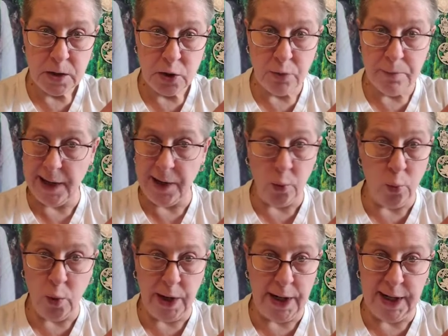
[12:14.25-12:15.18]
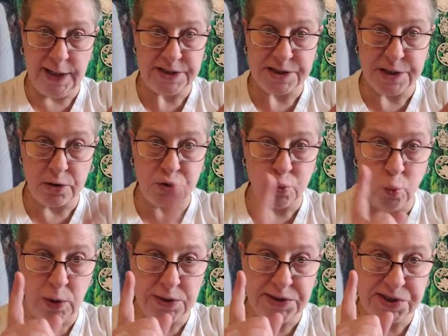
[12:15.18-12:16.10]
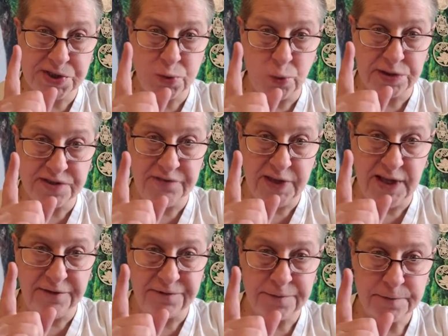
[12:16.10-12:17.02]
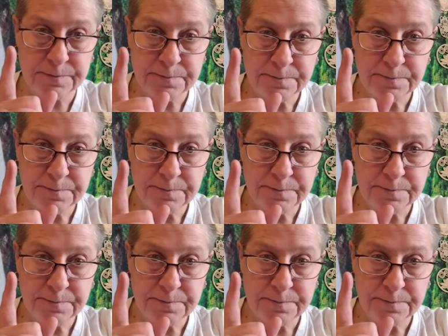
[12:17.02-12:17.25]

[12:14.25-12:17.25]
No matter what it is, there's one source of life.